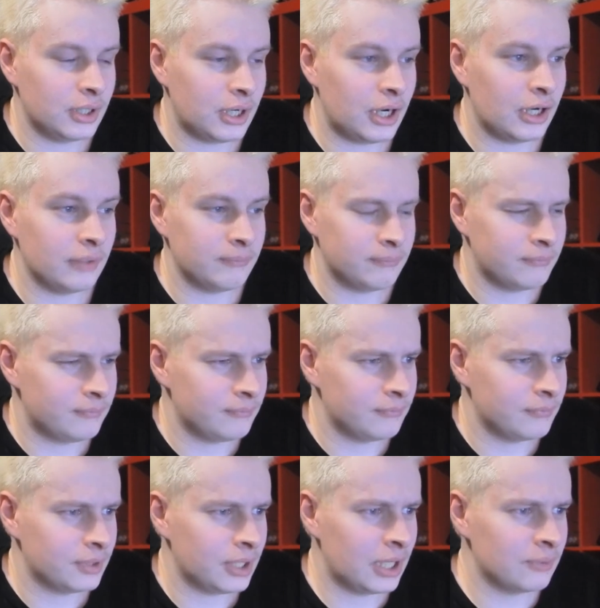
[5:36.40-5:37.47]

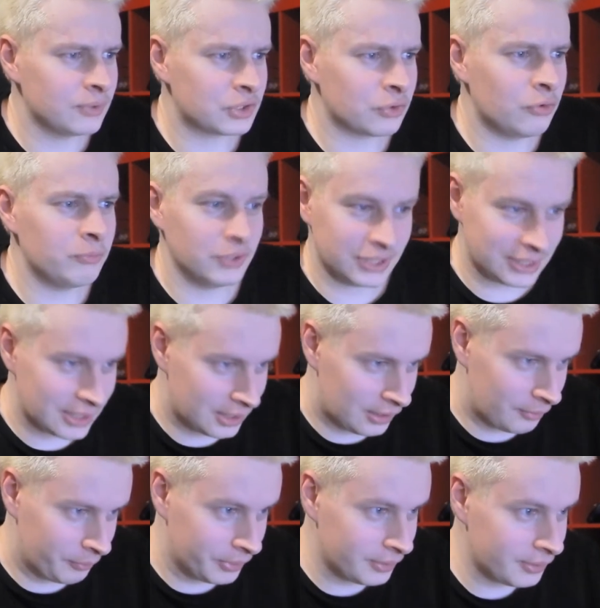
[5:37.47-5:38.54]
I was almost
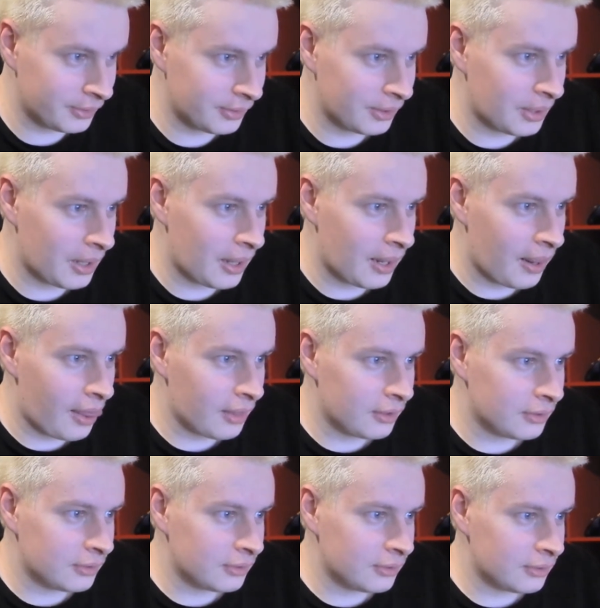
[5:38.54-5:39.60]
arm.
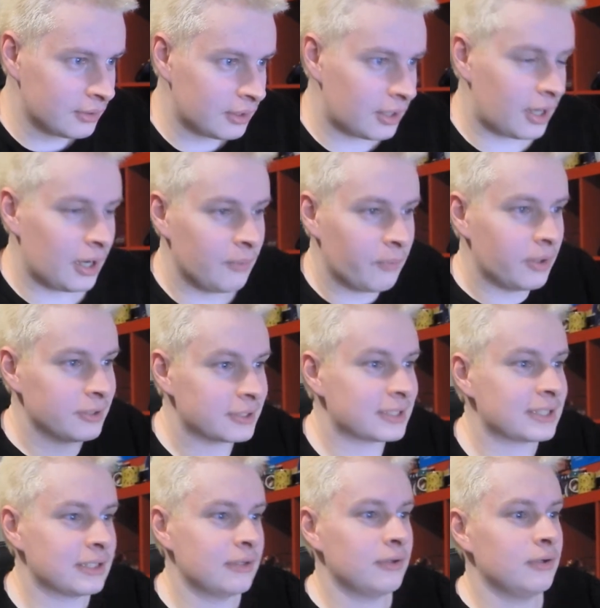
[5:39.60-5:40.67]
I
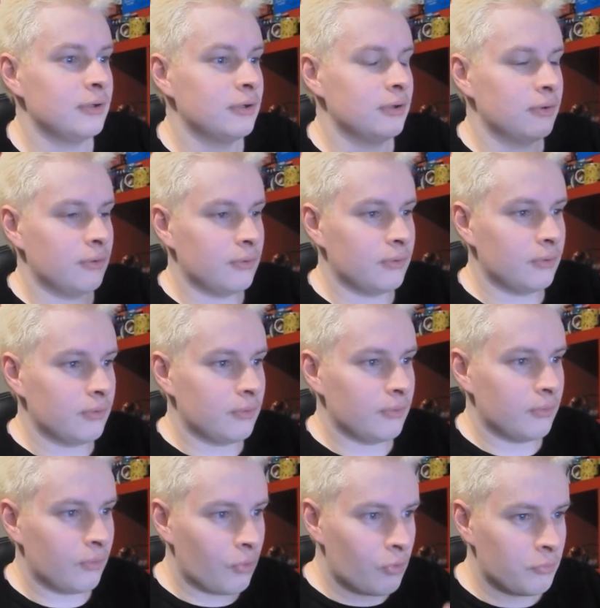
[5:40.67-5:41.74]
was
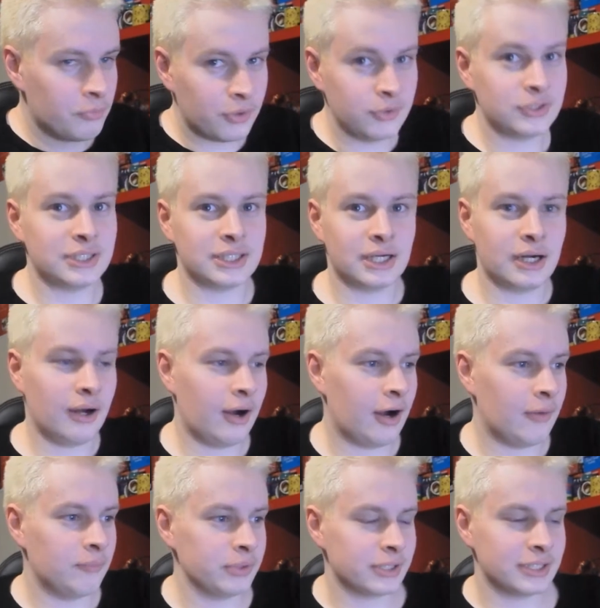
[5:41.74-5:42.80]
almost
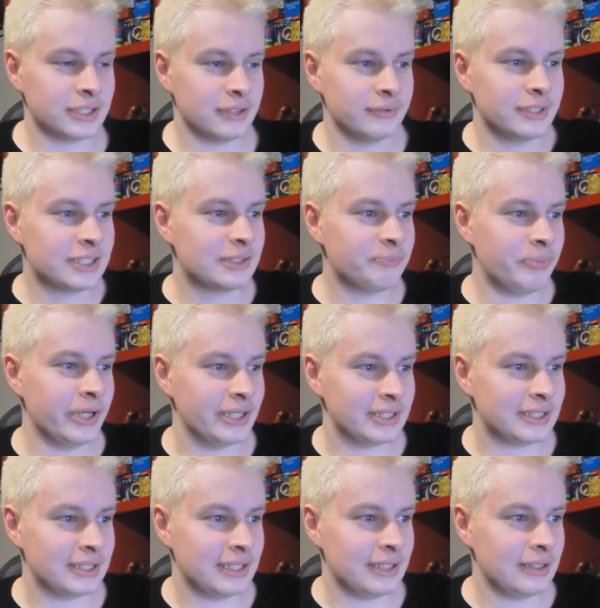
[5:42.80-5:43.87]
arm, but there's no
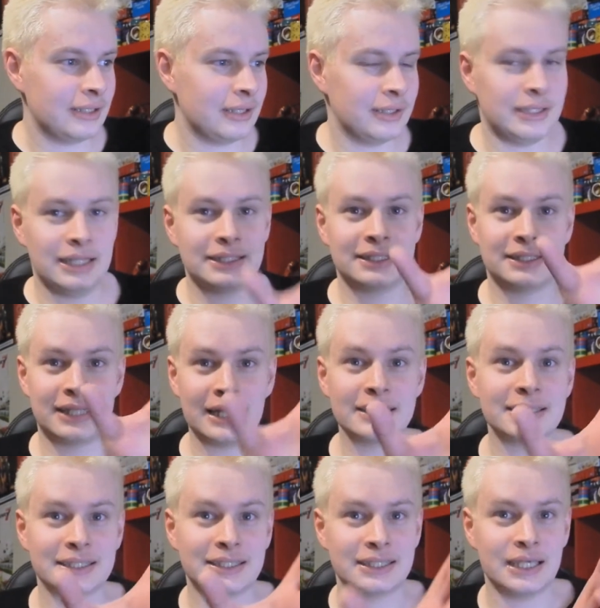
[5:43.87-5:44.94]
space. And that's
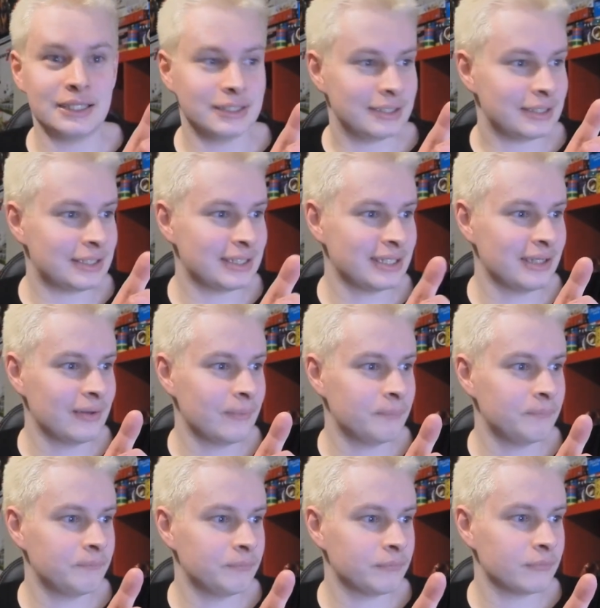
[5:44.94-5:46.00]
the sentence.
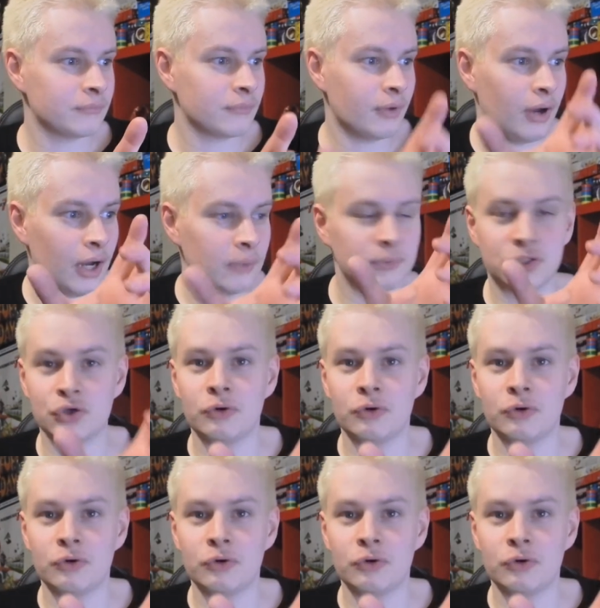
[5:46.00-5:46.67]
I was